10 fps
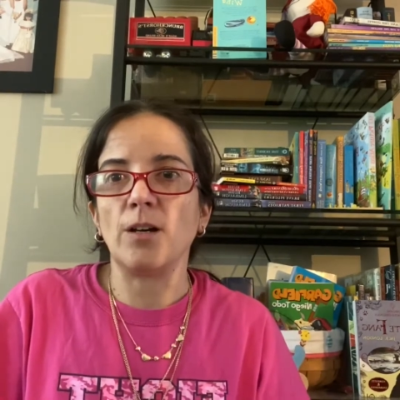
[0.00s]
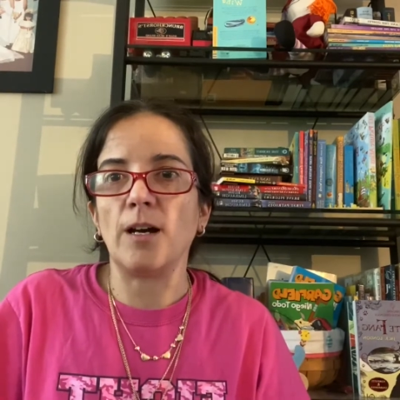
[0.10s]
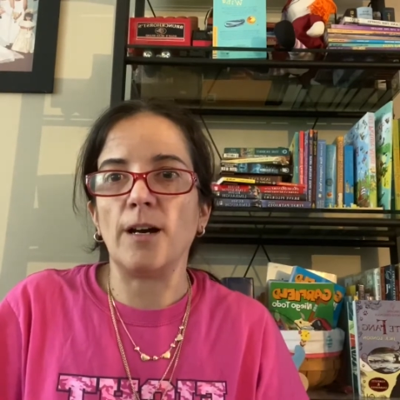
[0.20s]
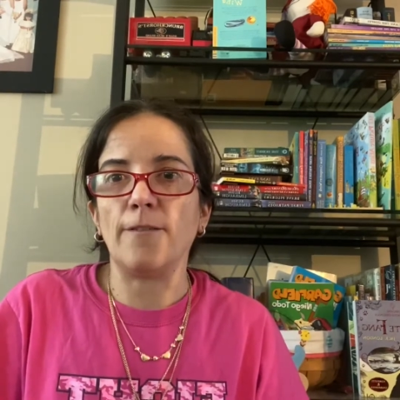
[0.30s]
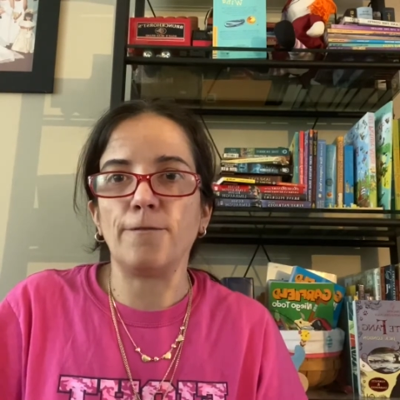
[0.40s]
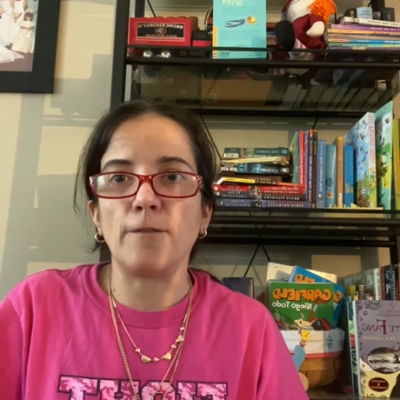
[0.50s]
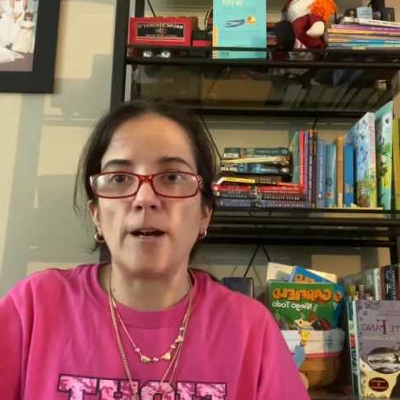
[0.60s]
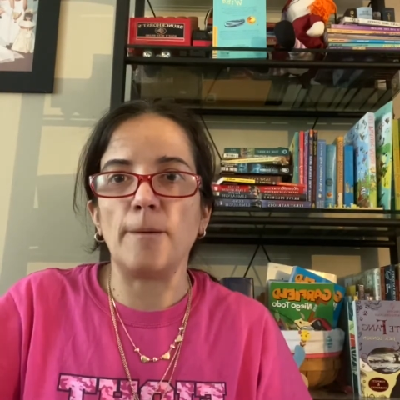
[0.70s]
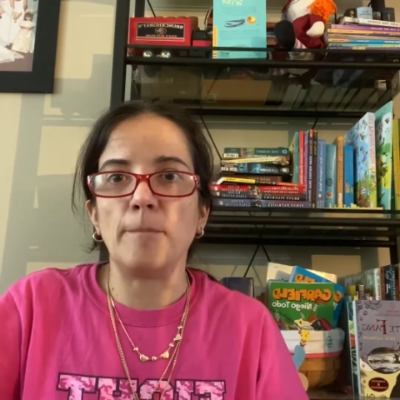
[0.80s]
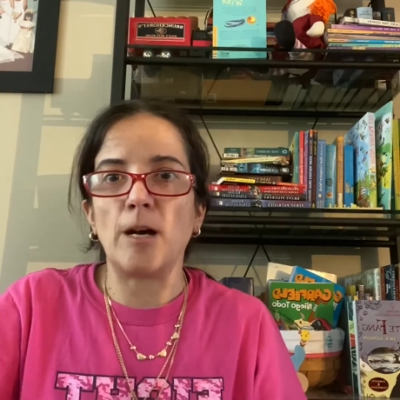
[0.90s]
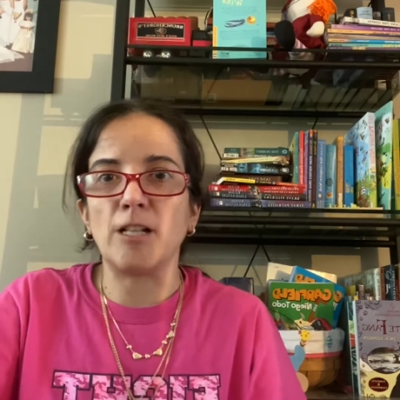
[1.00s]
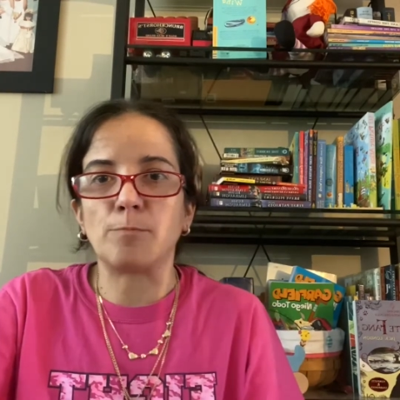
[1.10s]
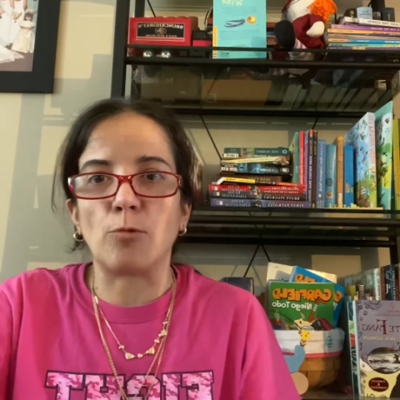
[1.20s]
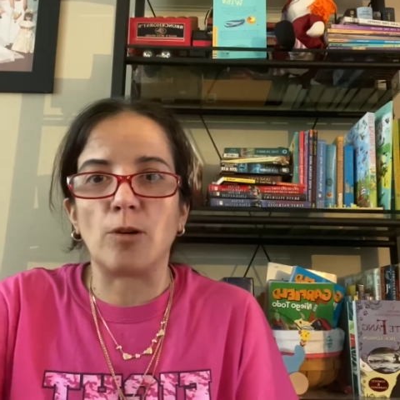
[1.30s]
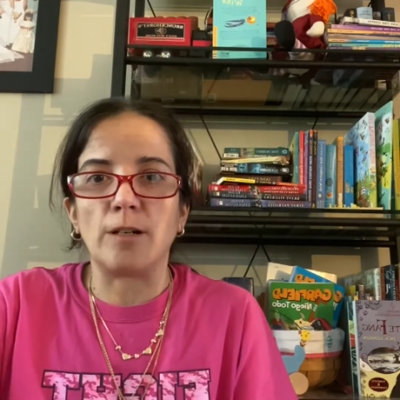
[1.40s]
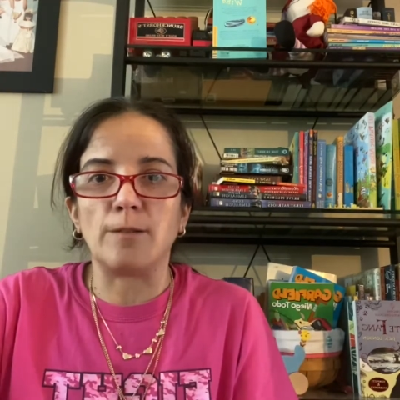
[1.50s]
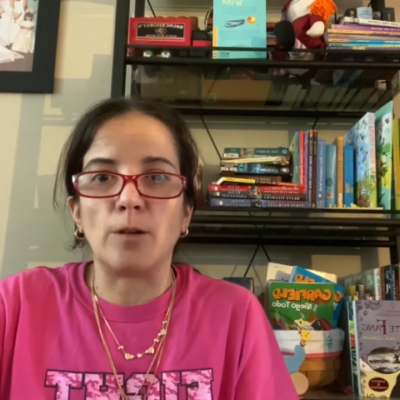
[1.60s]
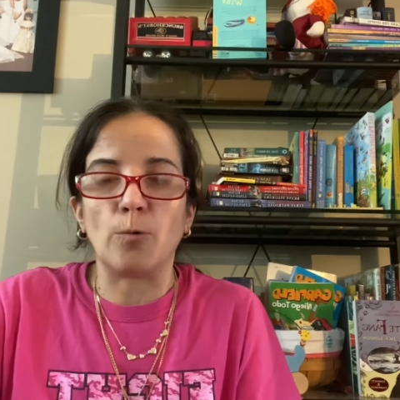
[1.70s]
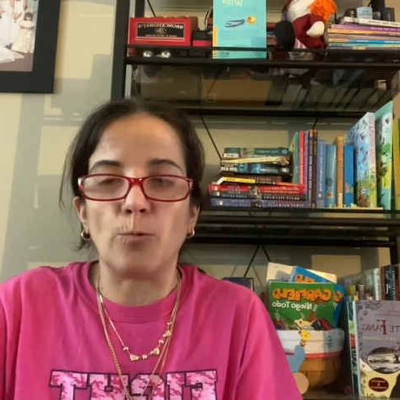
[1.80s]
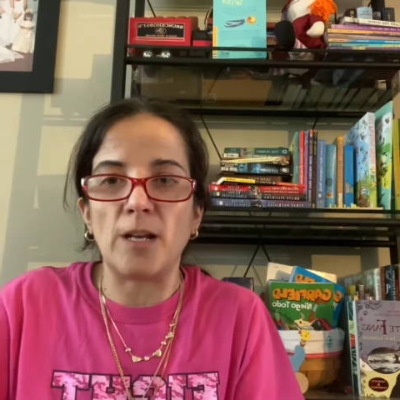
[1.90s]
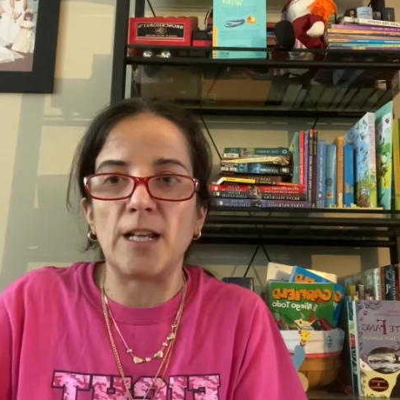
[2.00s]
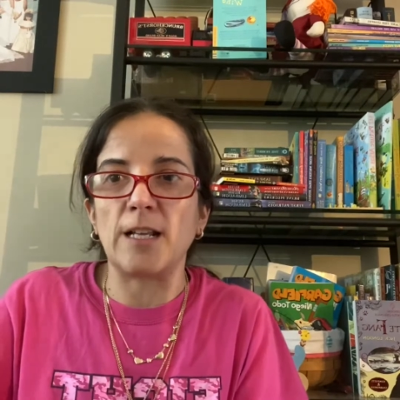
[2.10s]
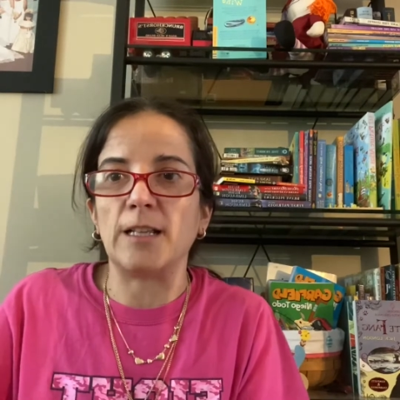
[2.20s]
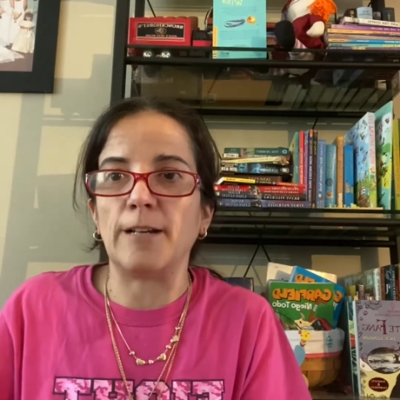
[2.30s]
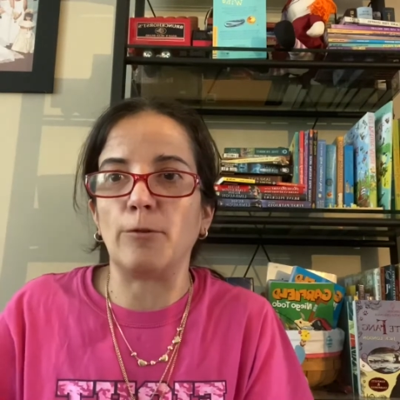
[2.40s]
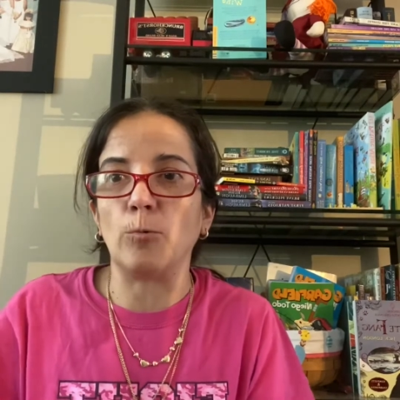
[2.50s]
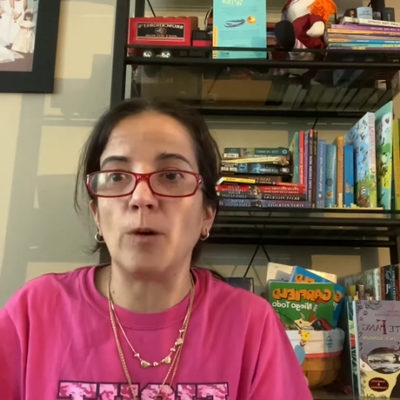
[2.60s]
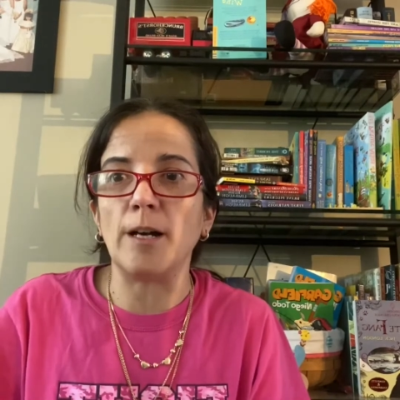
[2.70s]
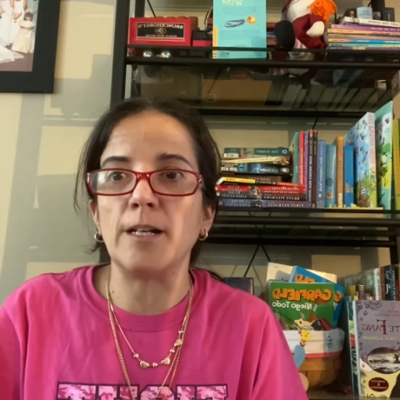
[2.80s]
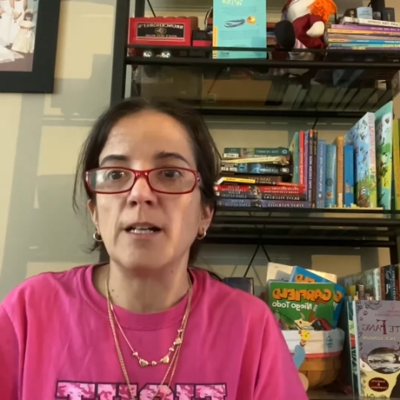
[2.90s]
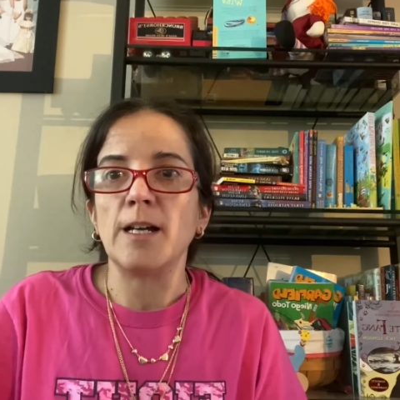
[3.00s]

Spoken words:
from Usborne Reading Level 1